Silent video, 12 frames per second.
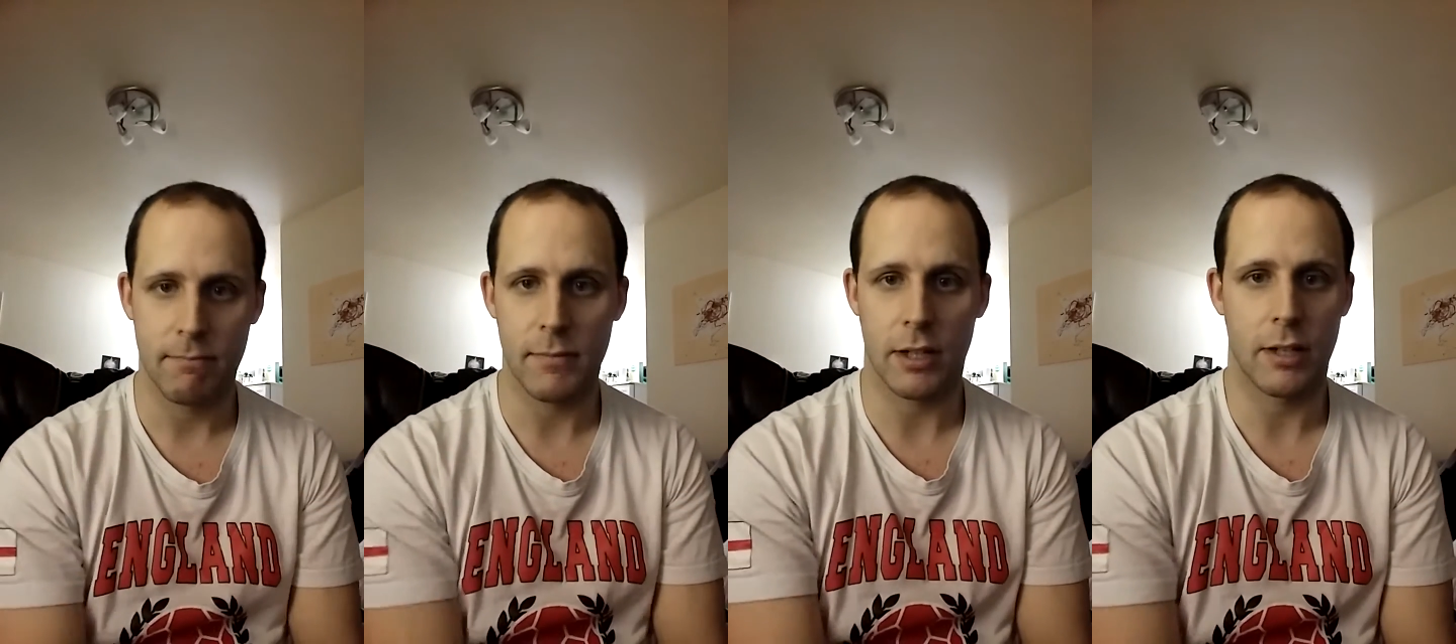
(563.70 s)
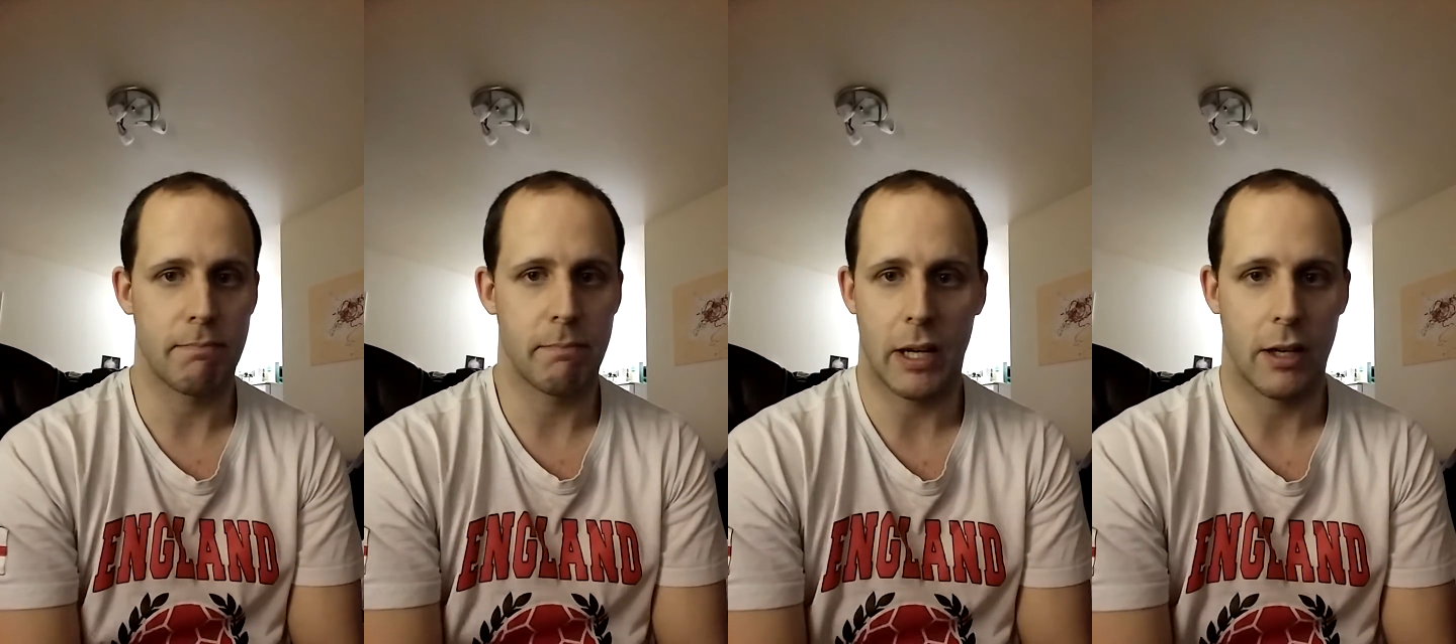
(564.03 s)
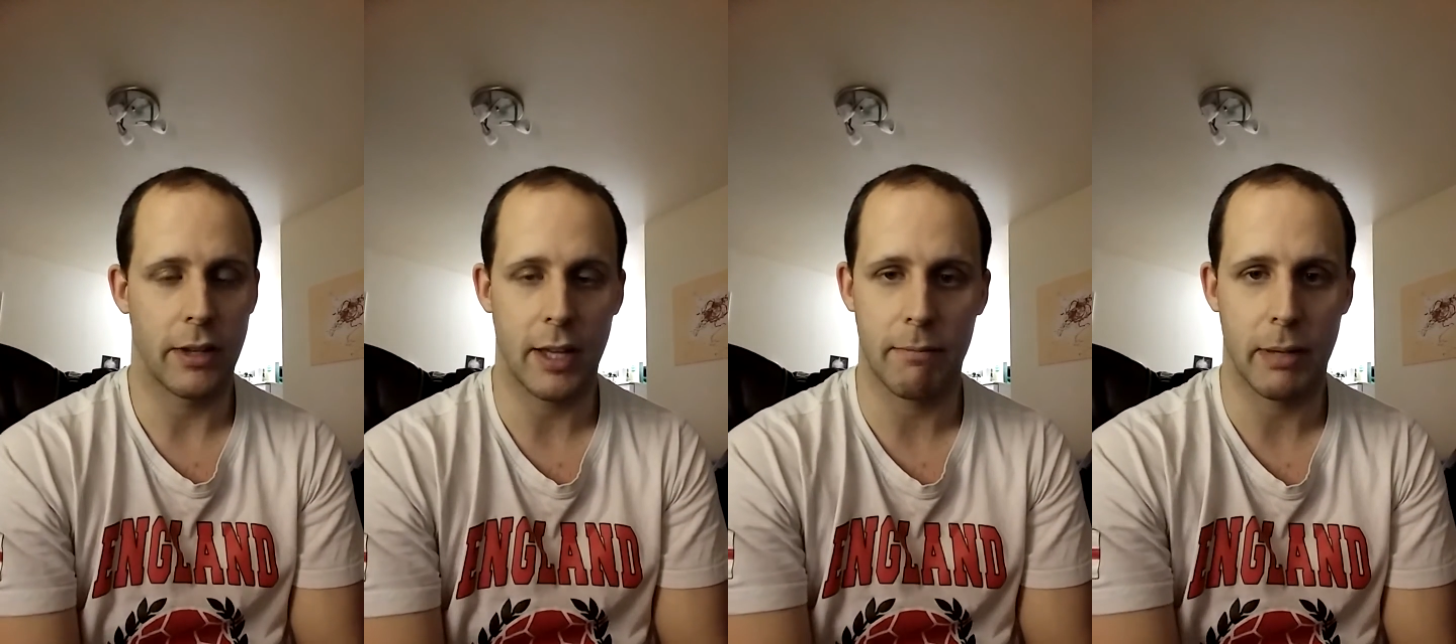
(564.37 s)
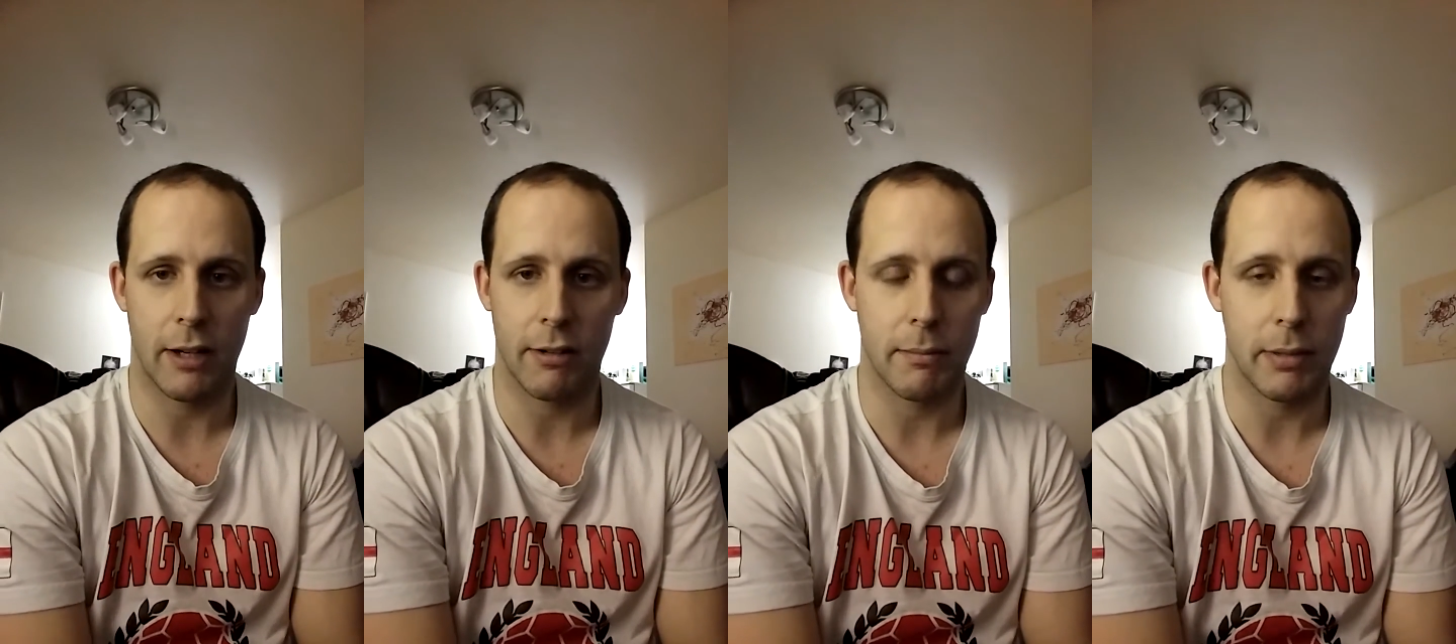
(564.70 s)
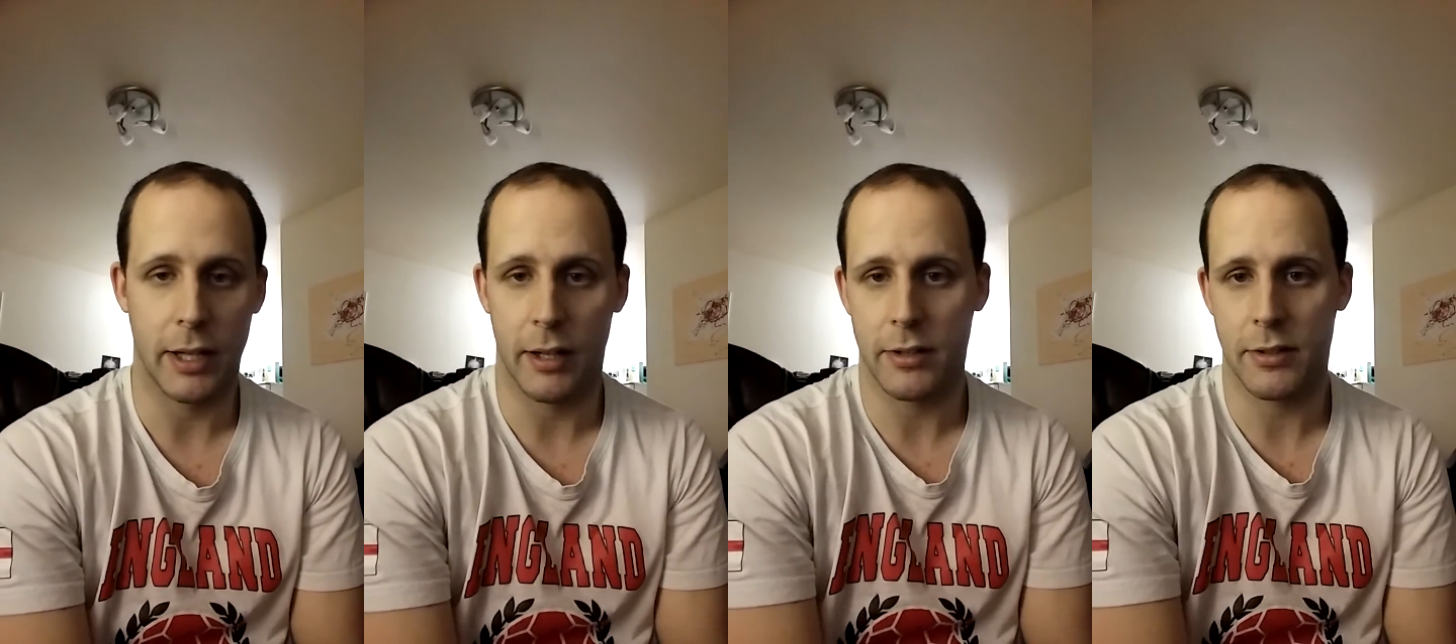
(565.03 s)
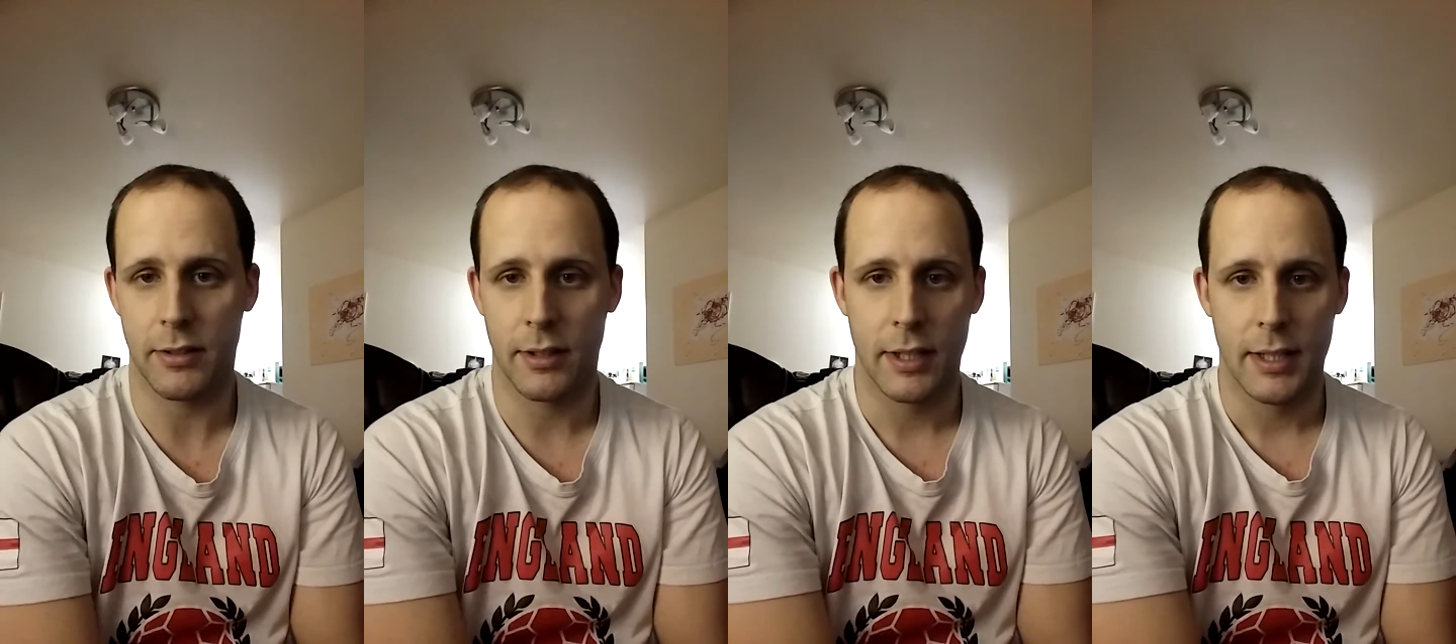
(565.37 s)
They have bodhran
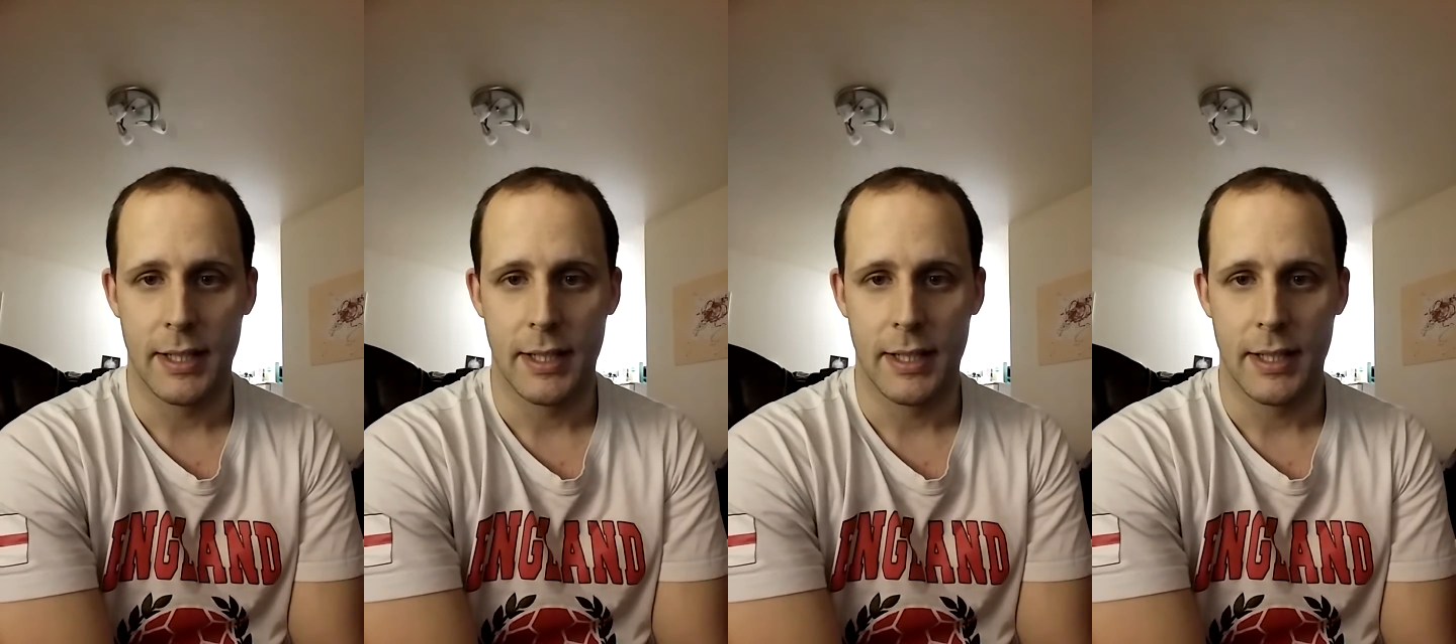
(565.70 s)
players,